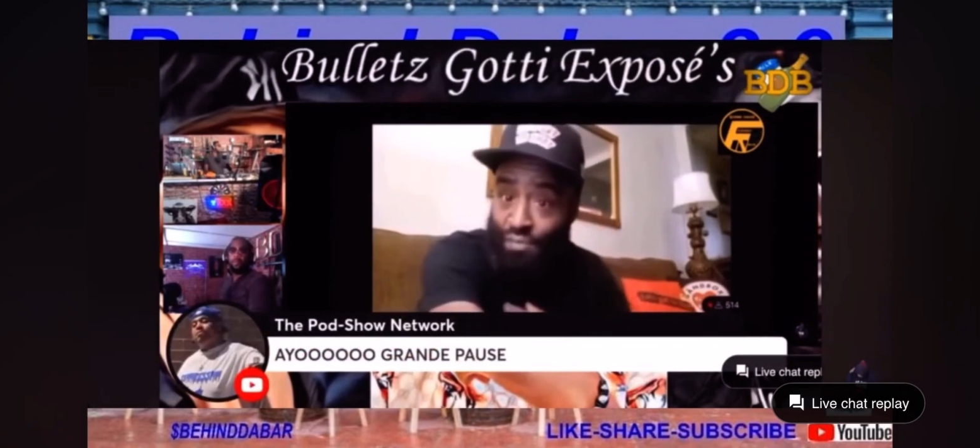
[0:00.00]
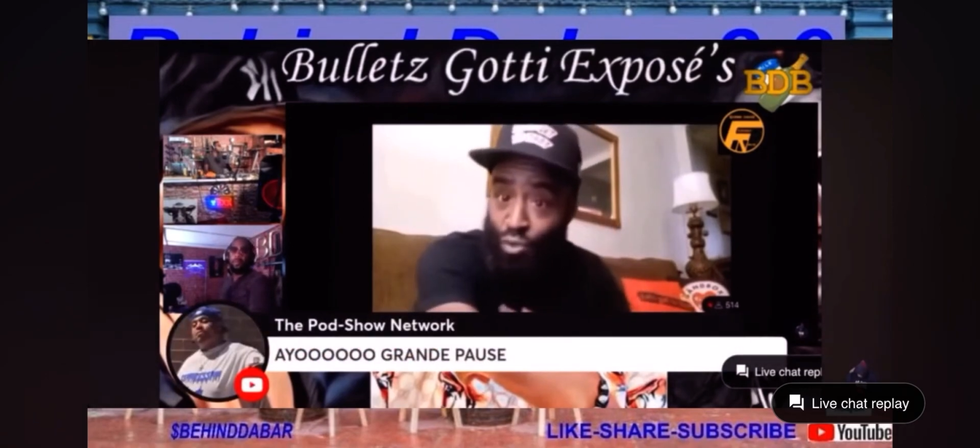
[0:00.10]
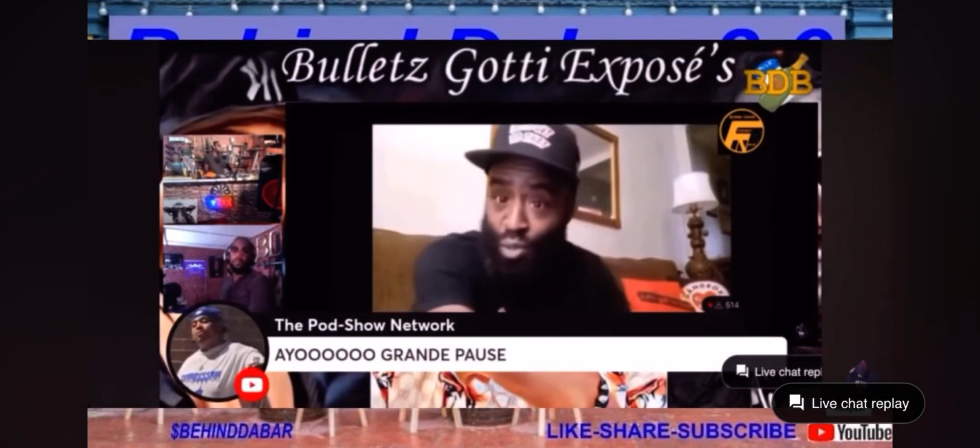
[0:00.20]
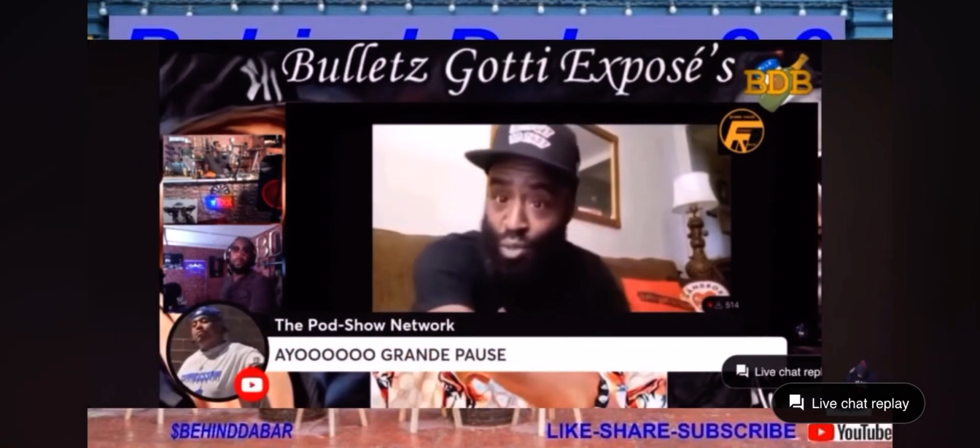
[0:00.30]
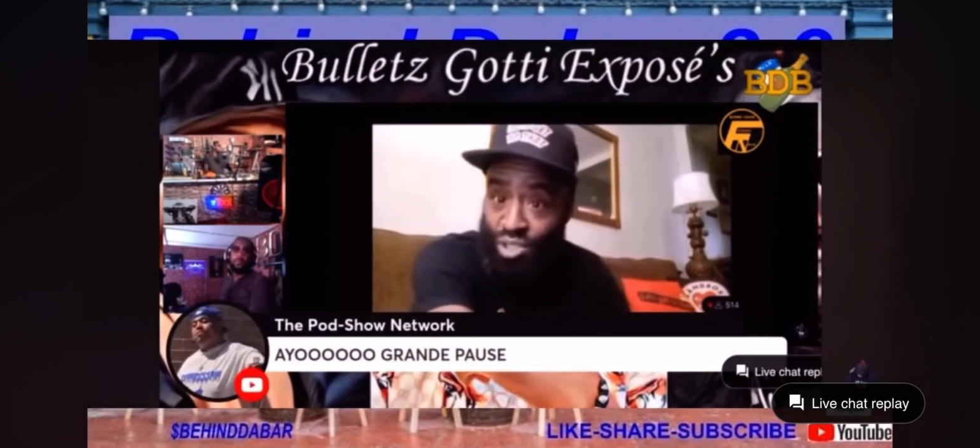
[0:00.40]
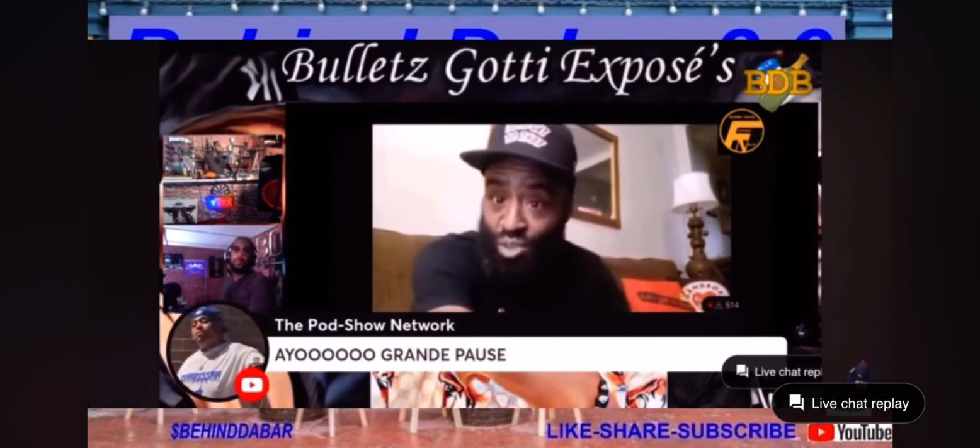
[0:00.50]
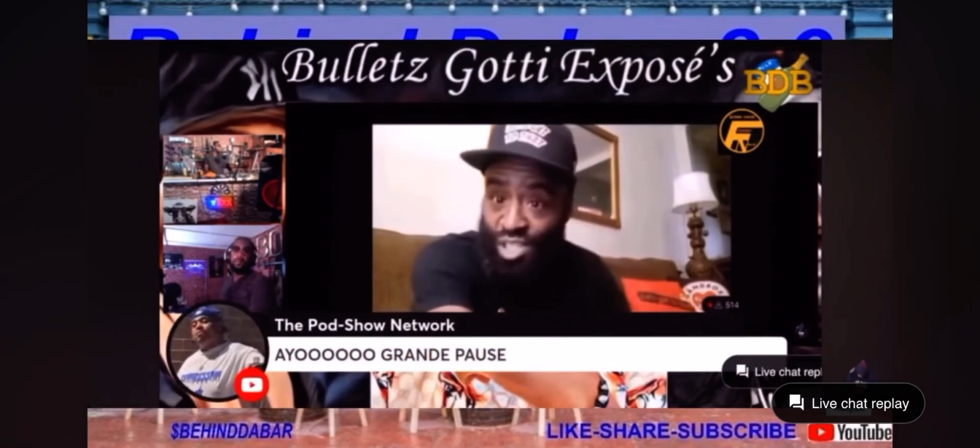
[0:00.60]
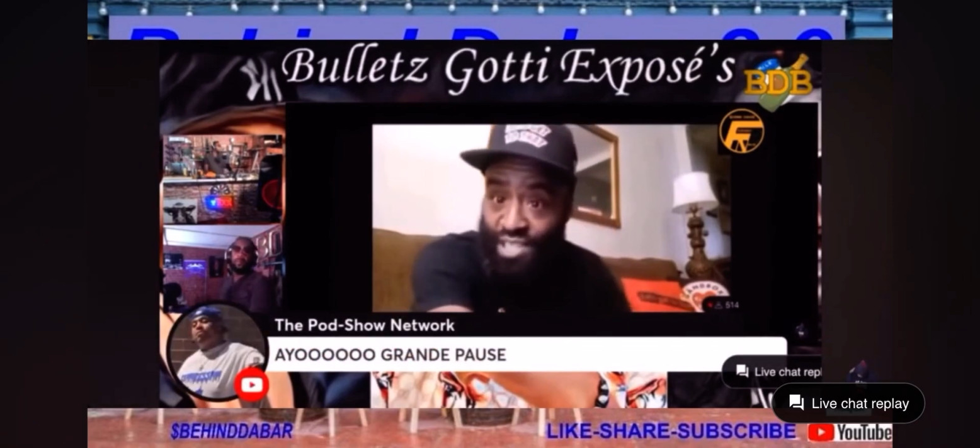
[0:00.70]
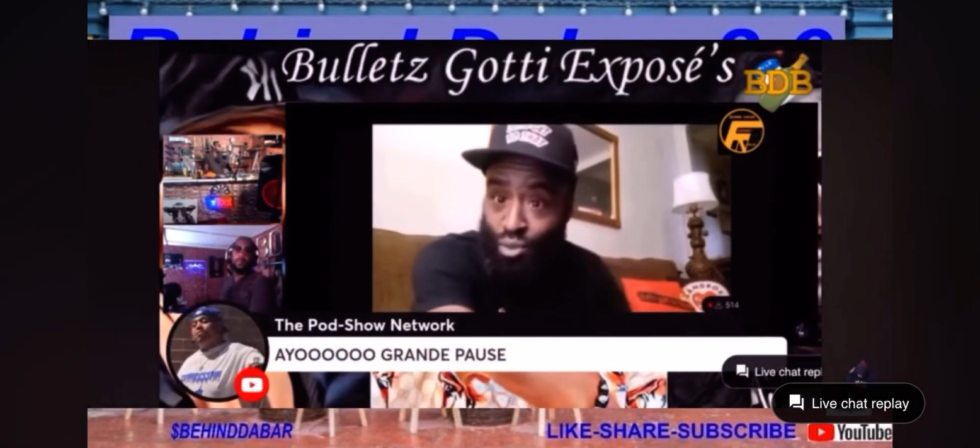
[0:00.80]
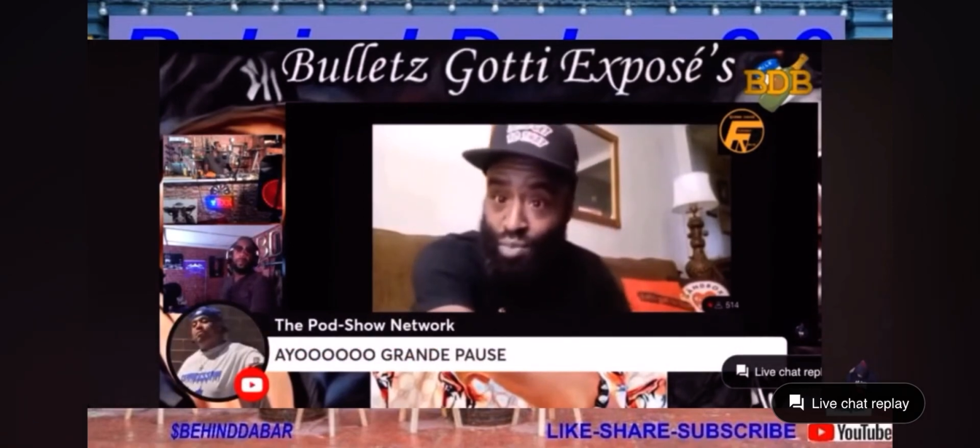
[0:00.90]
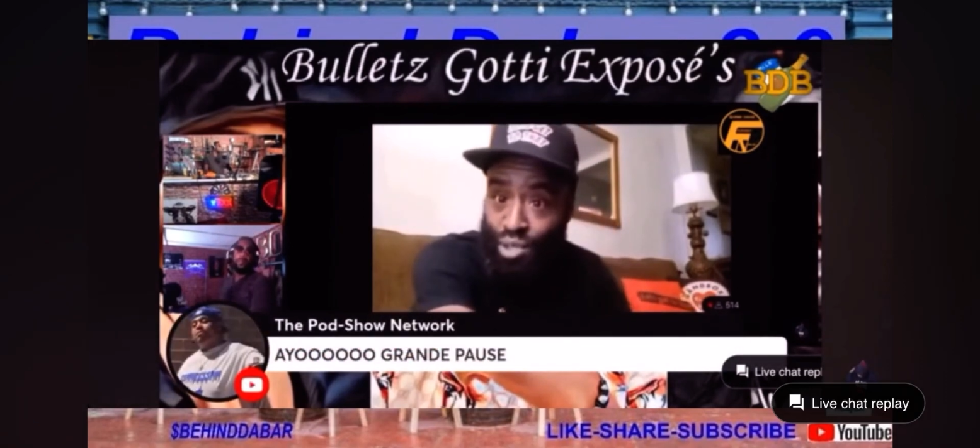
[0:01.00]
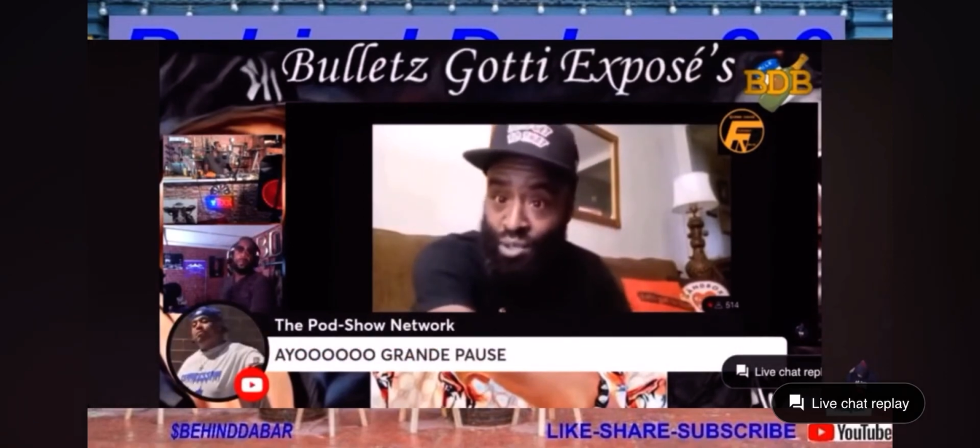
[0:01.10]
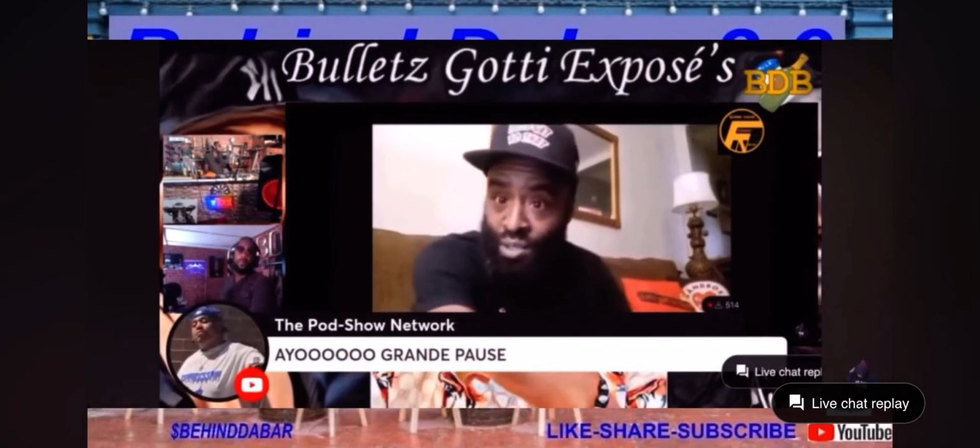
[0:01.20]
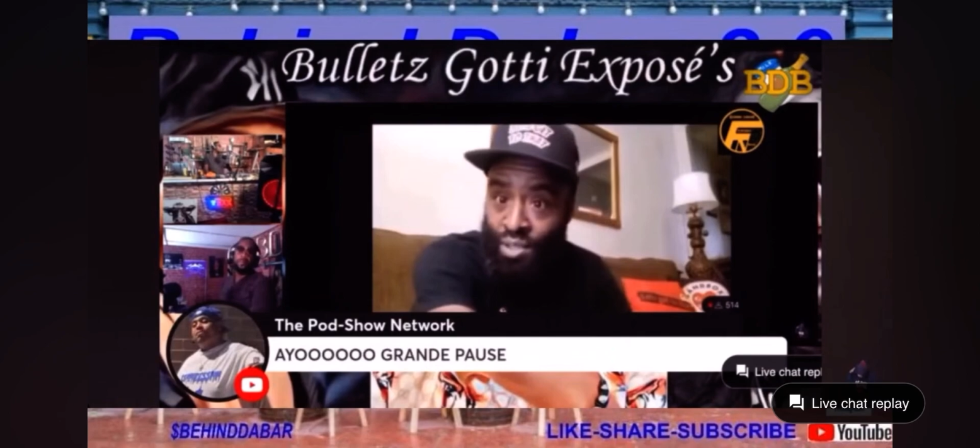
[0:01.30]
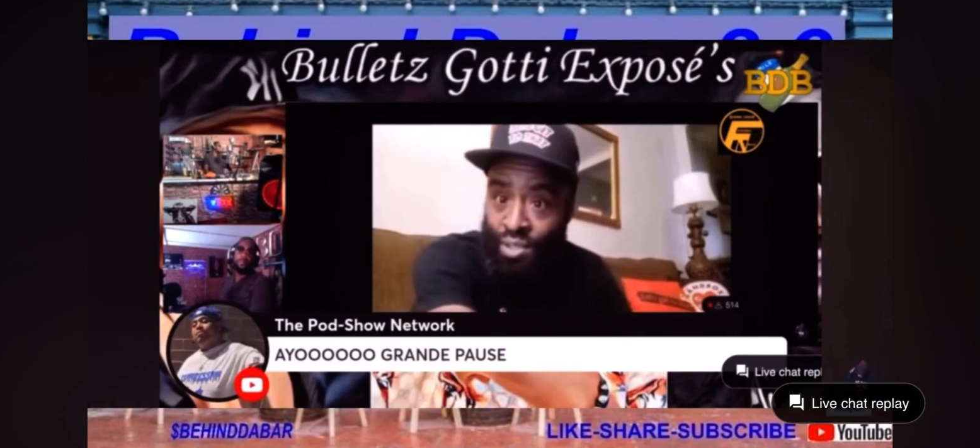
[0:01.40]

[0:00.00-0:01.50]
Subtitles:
I'm not the first person you said that to, bro.